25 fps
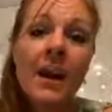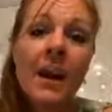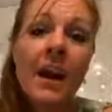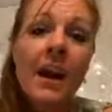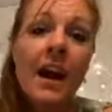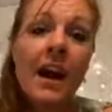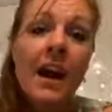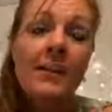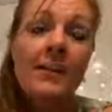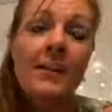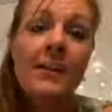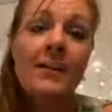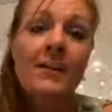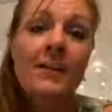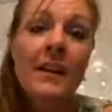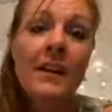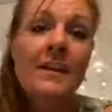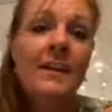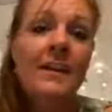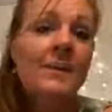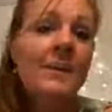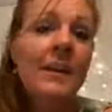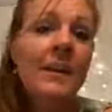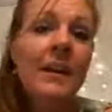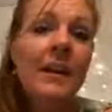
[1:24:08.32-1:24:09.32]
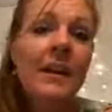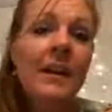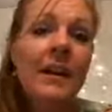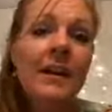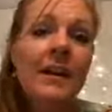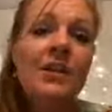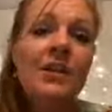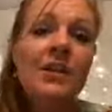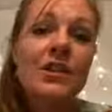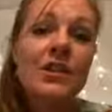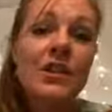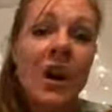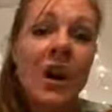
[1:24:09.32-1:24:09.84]
I'm on Facebook
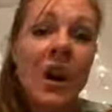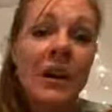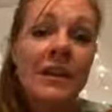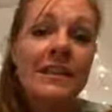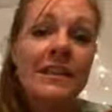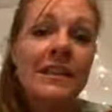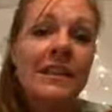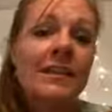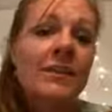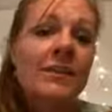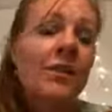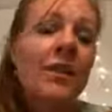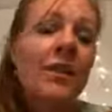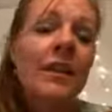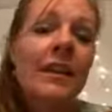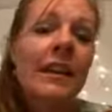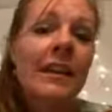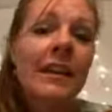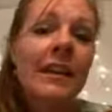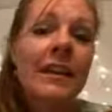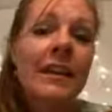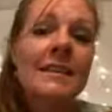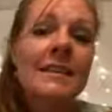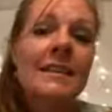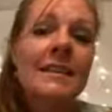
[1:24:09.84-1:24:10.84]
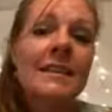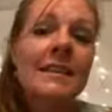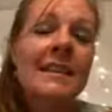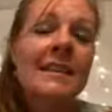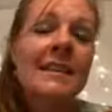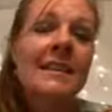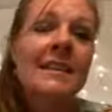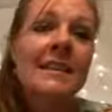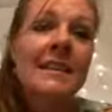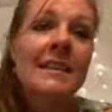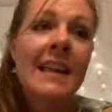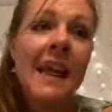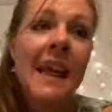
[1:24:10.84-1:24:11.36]
as Shakti Nordic. It's
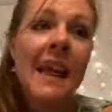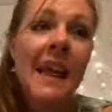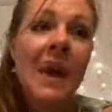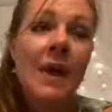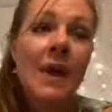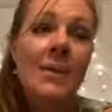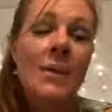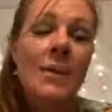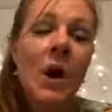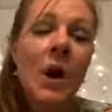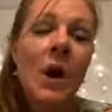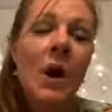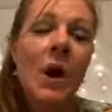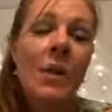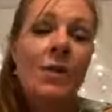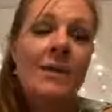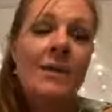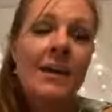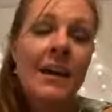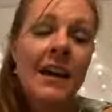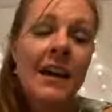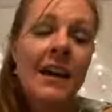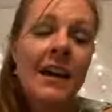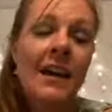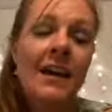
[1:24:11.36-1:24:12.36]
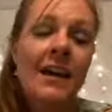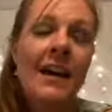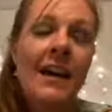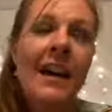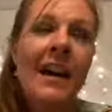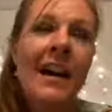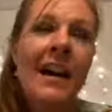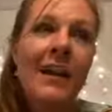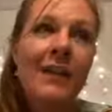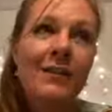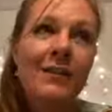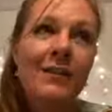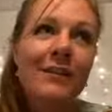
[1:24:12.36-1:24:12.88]
Sam Hotel
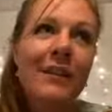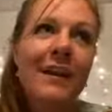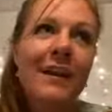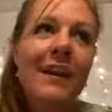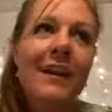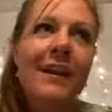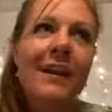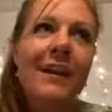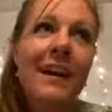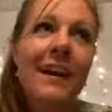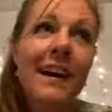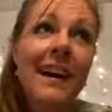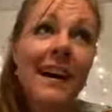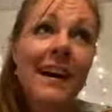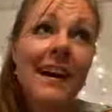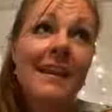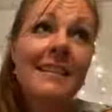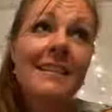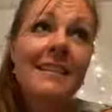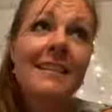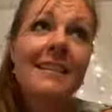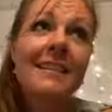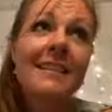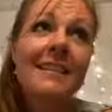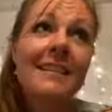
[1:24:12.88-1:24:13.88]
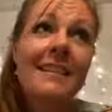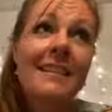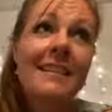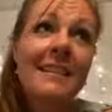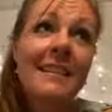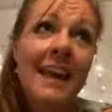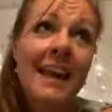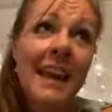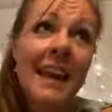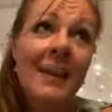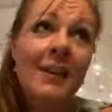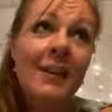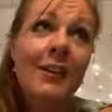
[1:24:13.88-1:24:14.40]
Alpha Kite
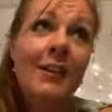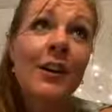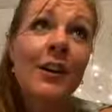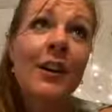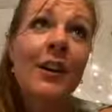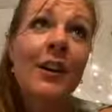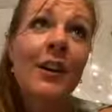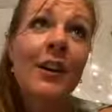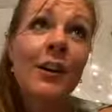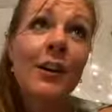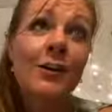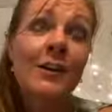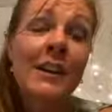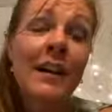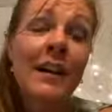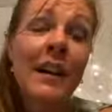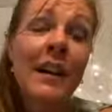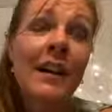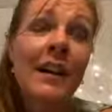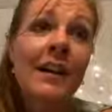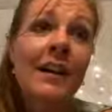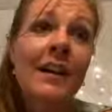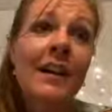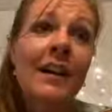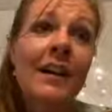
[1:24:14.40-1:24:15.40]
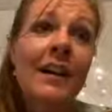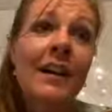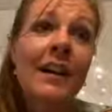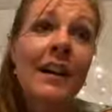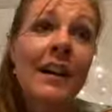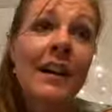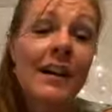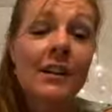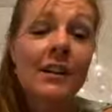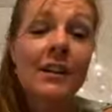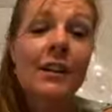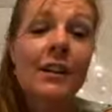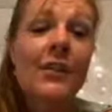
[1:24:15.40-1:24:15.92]
Taylor Hotel
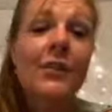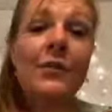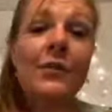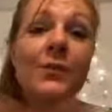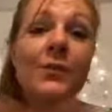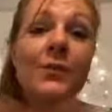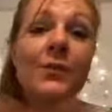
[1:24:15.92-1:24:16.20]
Igloo.